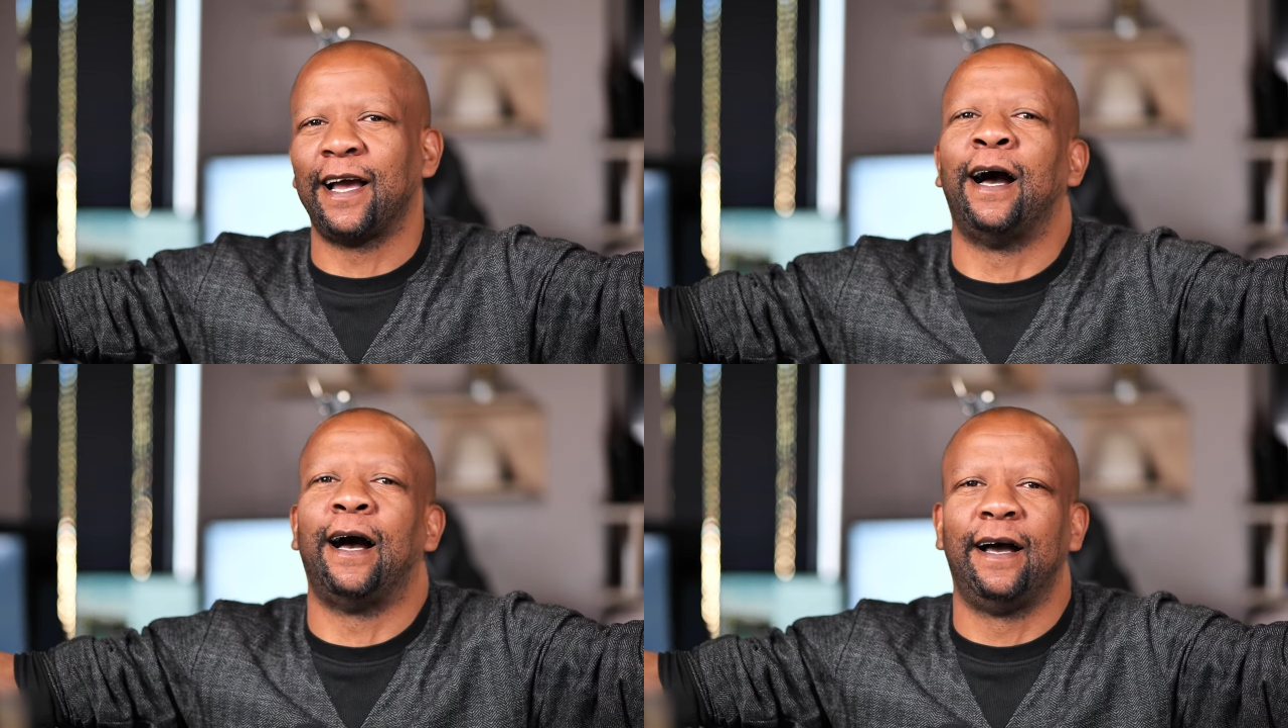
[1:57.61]

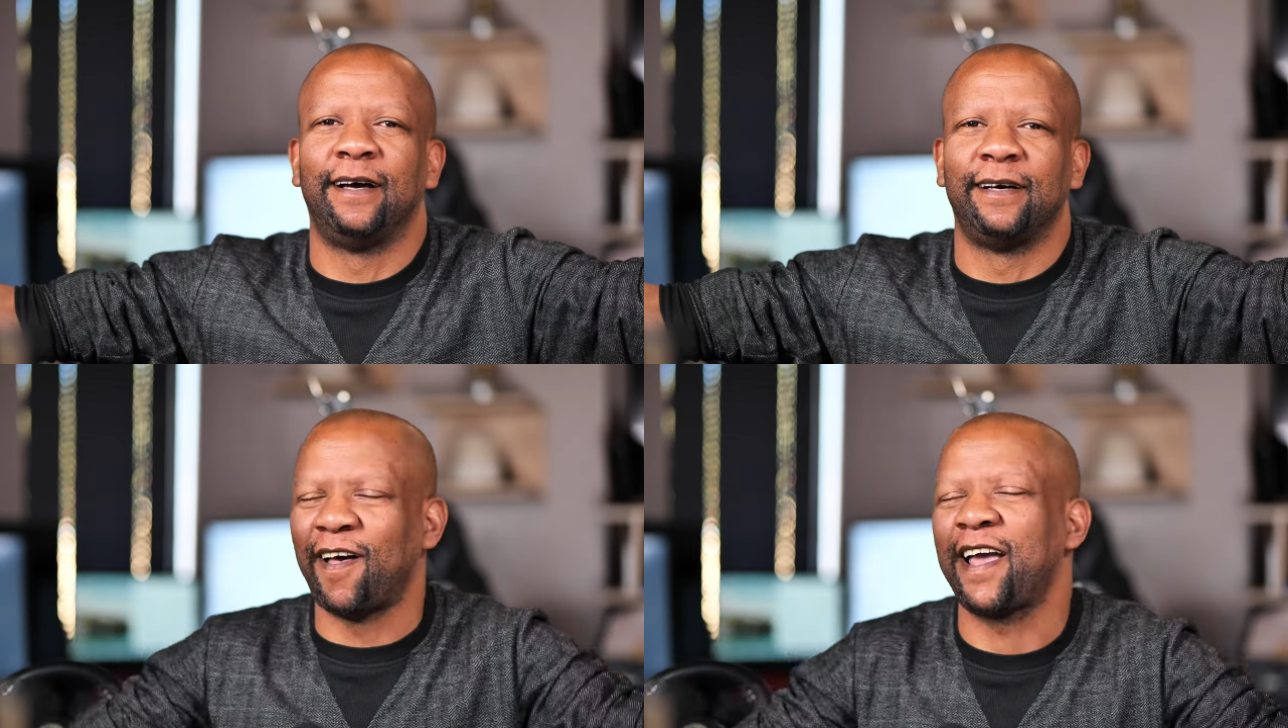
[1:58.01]
ha,
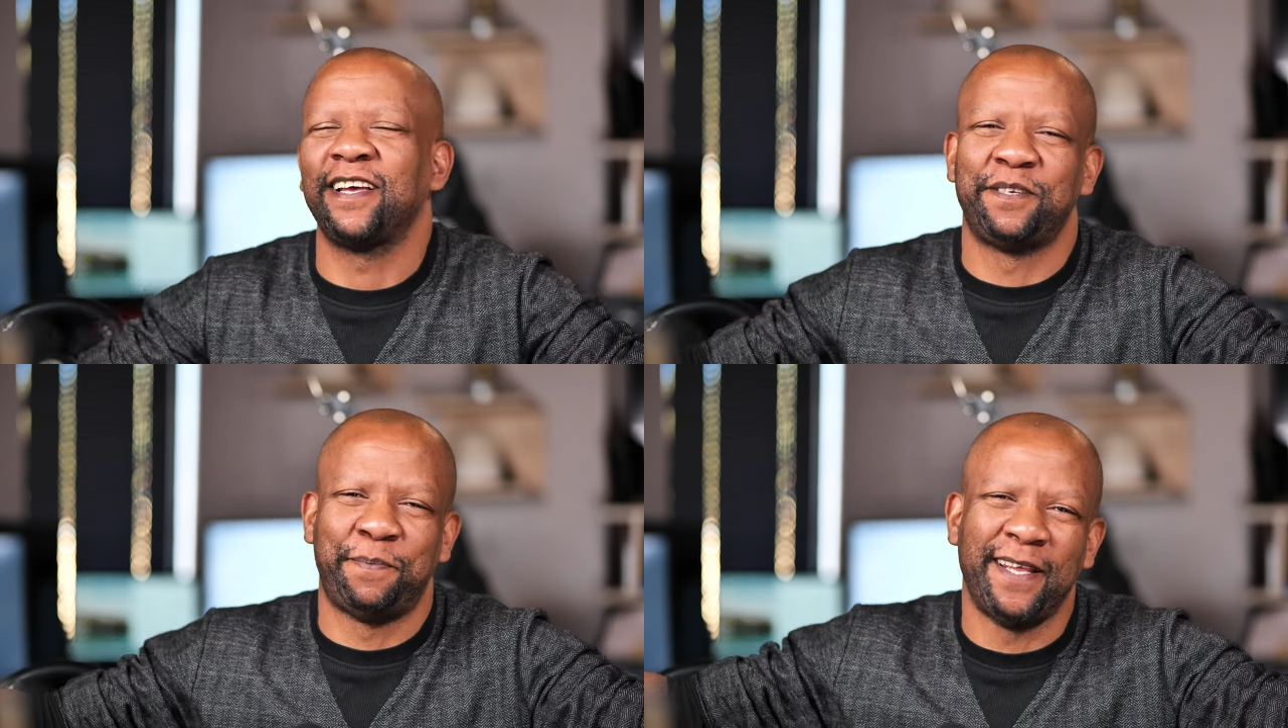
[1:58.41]
I
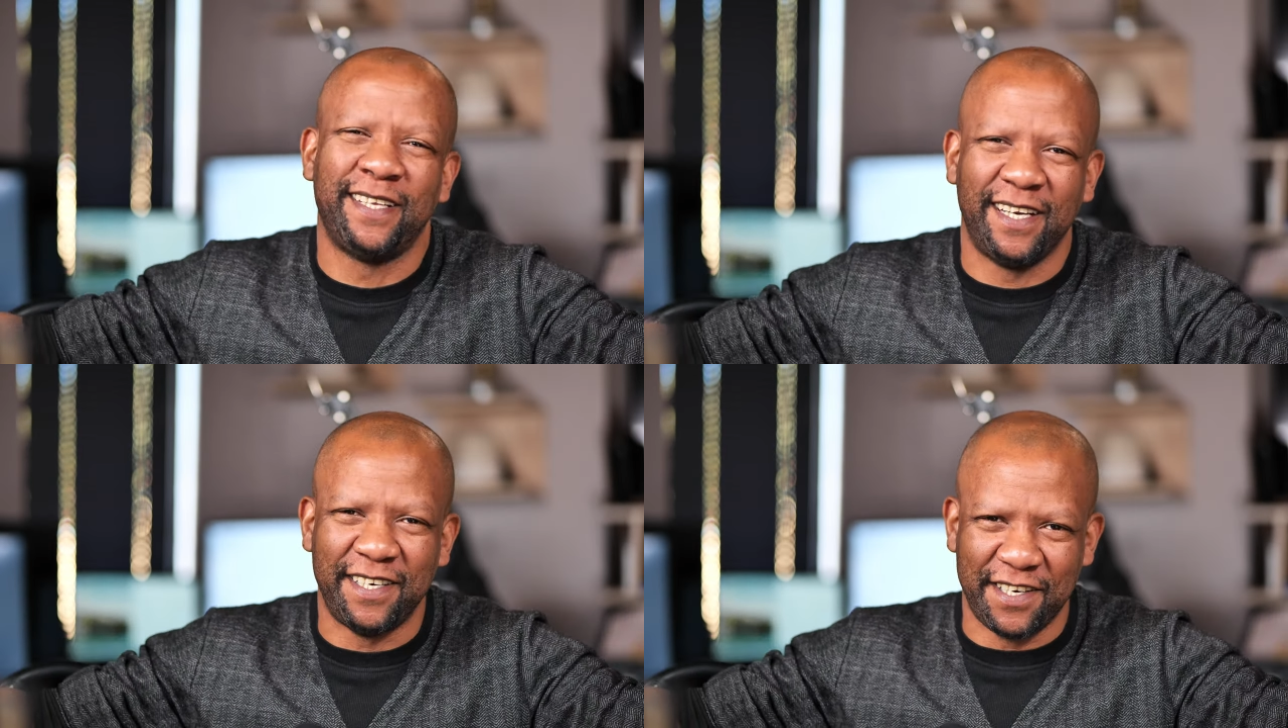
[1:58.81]
can
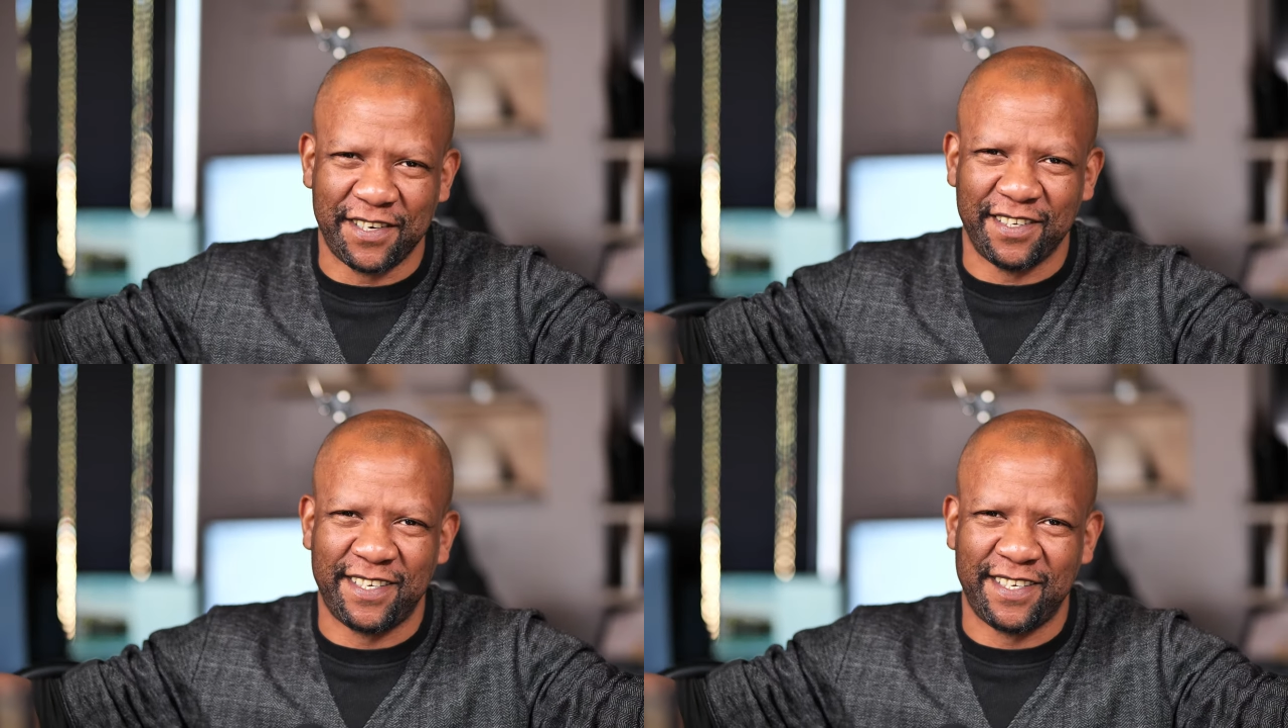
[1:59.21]
spend an additional